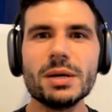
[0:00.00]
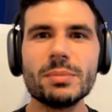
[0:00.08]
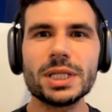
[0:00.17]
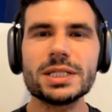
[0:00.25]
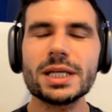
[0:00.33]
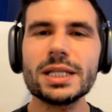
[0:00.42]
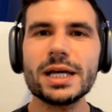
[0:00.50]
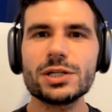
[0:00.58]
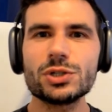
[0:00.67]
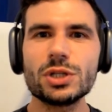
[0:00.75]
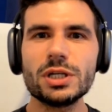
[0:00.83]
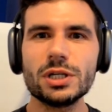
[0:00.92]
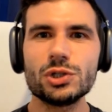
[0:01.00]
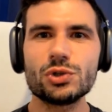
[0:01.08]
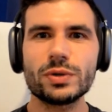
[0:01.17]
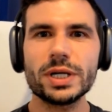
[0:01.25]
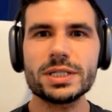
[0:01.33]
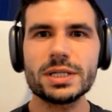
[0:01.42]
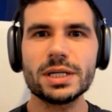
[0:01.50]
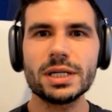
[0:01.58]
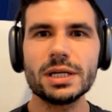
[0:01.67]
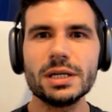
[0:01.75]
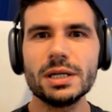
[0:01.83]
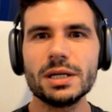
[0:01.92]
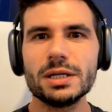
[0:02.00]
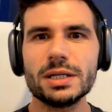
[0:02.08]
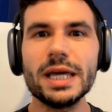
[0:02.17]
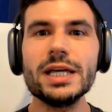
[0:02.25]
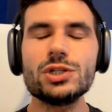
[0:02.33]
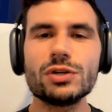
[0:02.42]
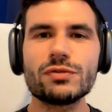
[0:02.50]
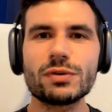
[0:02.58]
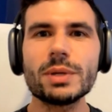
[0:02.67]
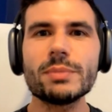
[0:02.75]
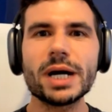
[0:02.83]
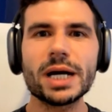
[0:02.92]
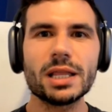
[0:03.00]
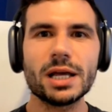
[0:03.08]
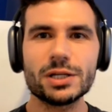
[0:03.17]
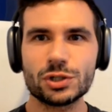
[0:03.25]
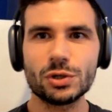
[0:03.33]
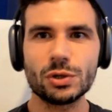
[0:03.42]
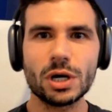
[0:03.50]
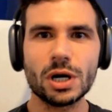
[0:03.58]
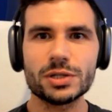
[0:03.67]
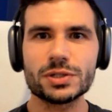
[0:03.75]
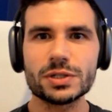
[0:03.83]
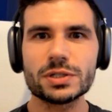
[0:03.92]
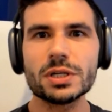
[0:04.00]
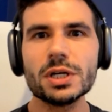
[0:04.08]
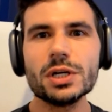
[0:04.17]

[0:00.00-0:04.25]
but it's not actually addressing aging from the biological causes.